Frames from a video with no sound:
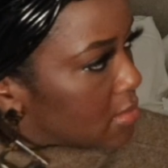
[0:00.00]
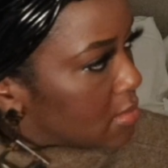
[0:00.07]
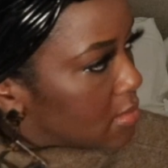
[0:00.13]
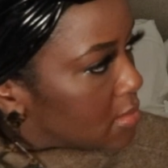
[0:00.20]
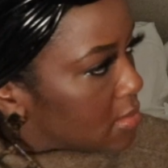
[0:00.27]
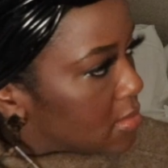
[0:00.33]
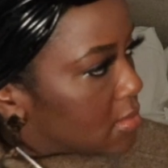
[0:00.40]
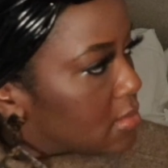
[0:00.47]

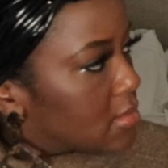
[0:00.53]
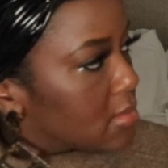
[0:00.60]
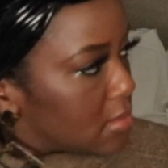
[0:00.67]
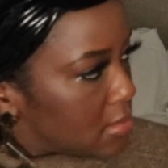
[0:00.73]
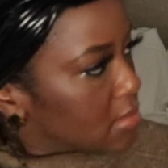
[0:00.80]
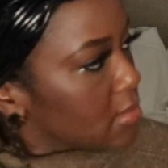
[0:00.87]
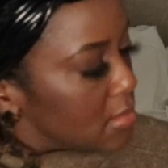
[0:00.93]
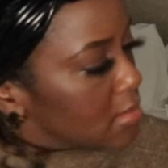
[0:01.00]

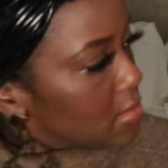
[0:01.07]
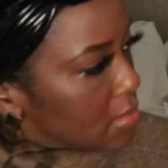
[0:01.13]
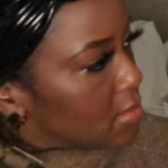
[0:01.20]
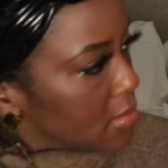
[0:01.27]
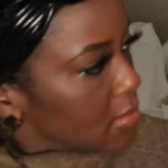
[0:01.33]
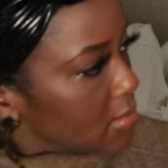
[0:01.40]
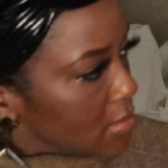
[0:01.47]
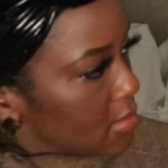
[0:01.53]

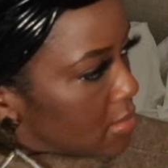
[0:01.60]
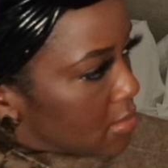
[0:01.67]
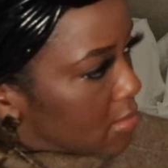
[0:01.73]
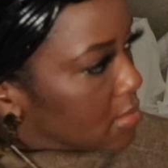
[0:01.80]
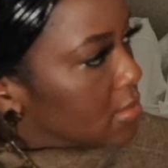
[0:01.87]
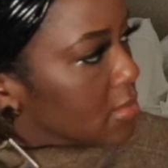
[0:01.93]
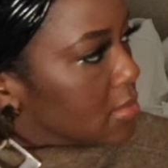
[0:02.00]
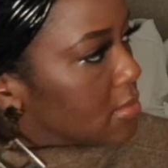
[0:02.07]

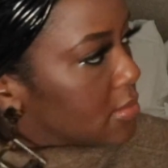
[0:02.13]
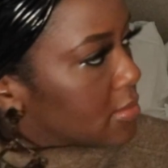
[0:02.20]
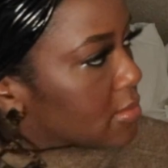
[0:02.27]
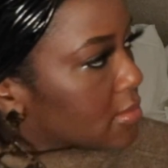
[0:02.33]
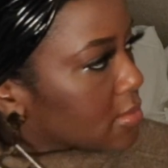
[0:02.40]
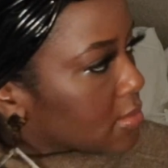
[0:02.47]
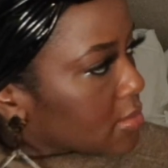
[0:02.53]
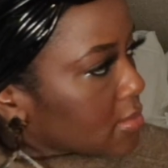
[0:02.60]

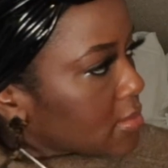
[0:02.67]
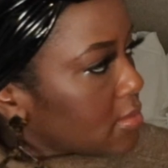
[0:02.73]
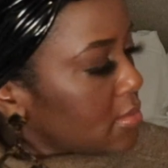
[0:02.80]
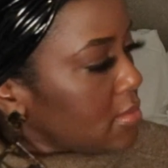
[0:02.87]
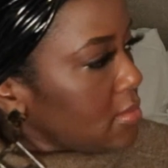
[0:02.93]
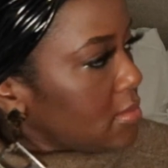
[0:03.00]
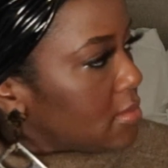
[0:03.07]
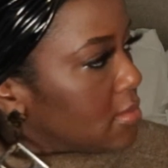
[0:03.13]

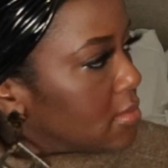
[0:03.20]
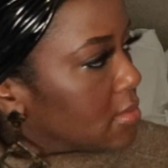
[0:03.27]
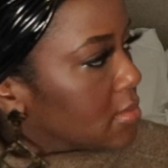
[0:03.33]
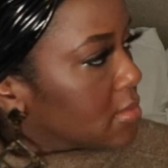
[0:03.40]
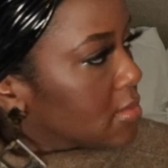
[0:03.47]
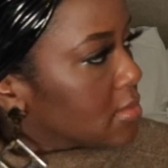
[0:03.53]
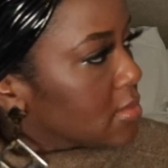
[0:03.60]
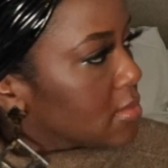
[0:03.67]

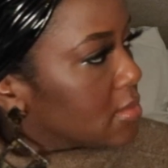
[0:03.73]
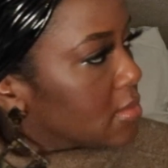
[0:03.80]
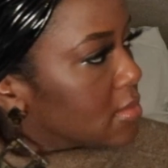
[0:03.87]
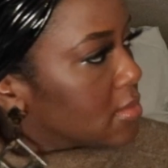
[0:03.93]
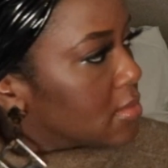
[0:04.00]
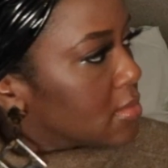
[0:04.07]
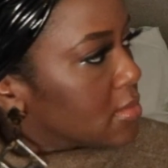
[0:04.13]
This person isn't speaking.